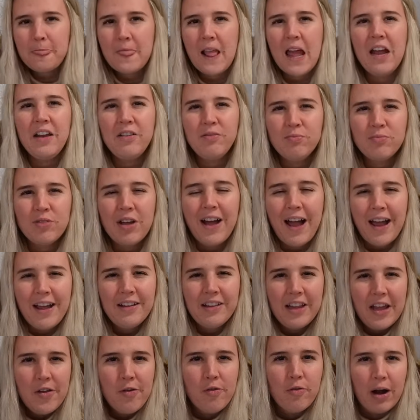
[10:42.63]
I, I
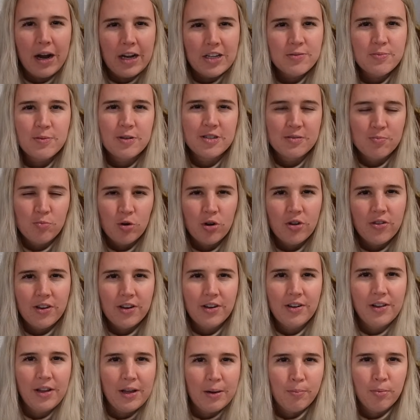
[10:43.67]
like raspberries more than
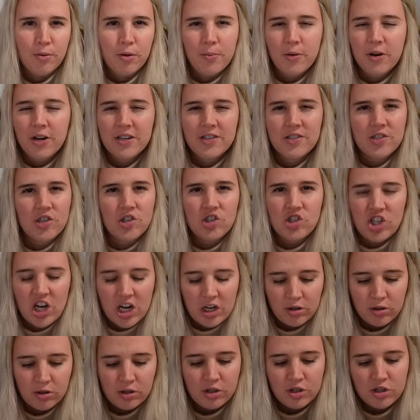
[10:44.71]
I like blueberries in
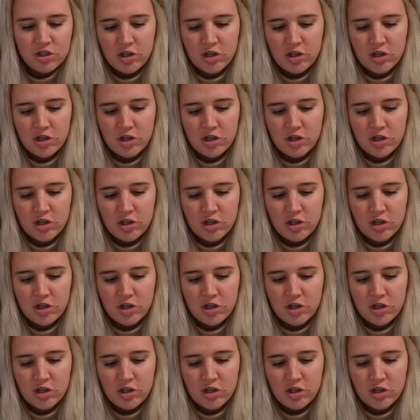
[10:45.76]
general,